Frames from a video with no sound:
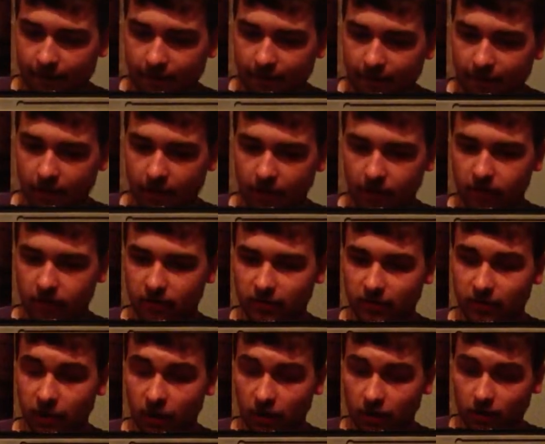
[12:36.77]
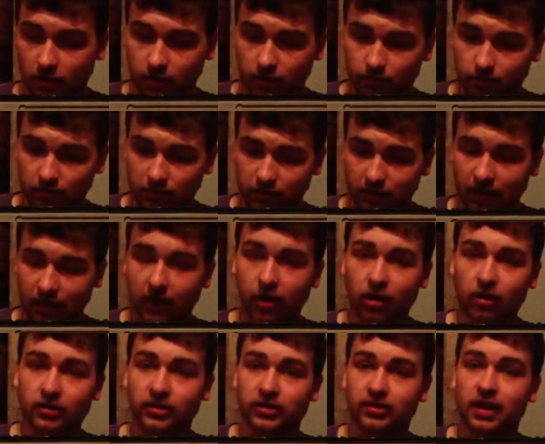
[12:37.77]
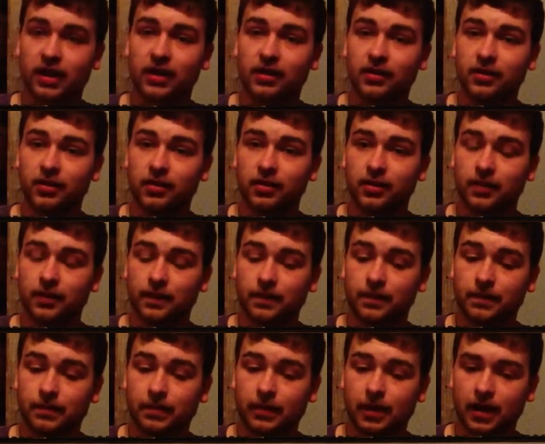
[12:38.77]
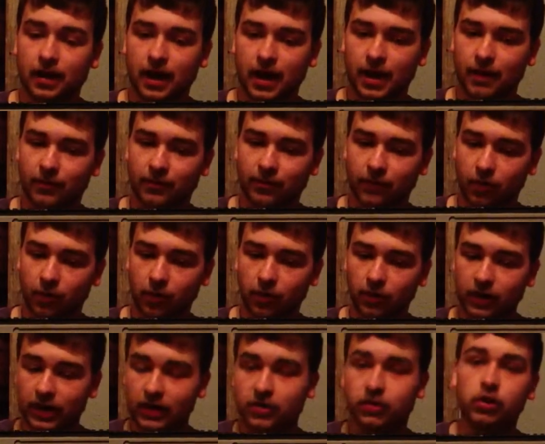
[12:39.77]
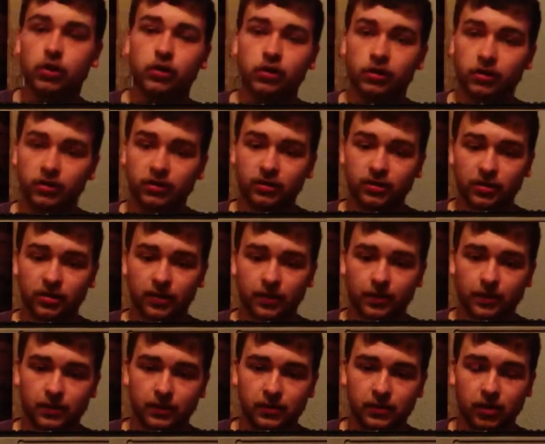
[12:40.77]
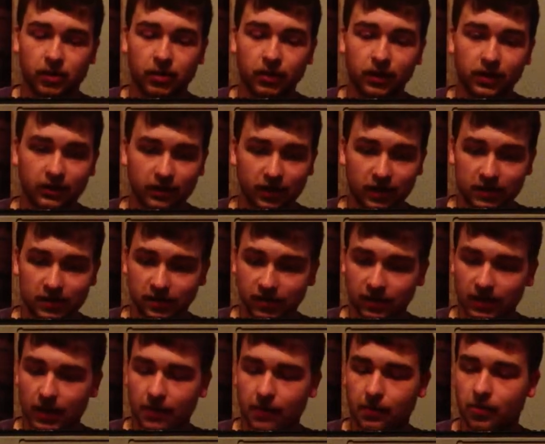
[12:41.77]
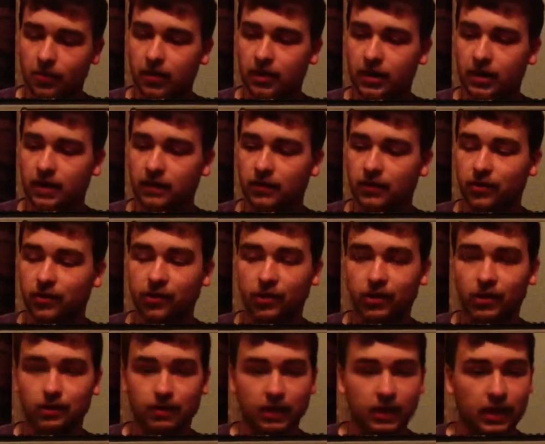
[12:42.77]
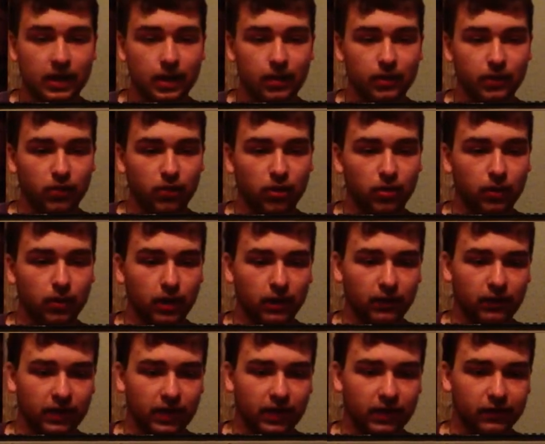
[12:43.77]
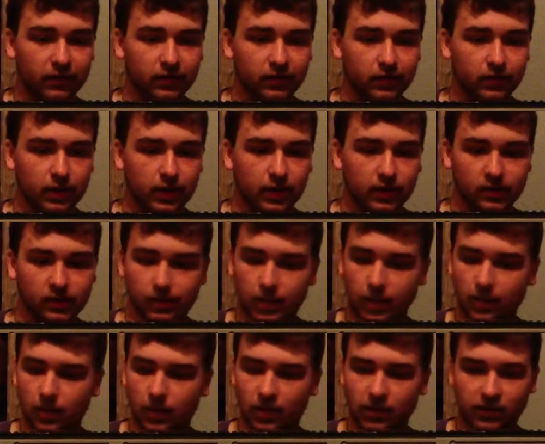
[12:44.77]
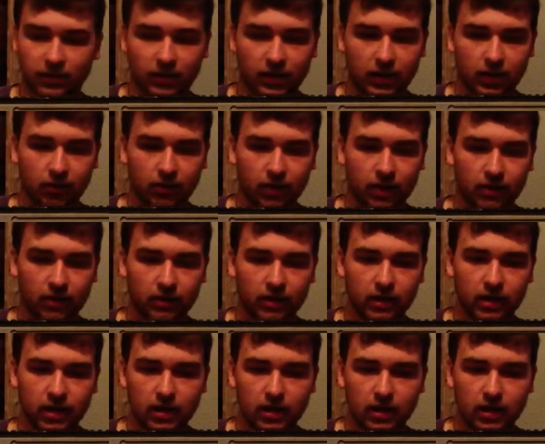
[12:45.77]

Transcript: Uses all standard M4 internals, so it is easily upgraded if you're a big M4 buff and have some spare parts laying around.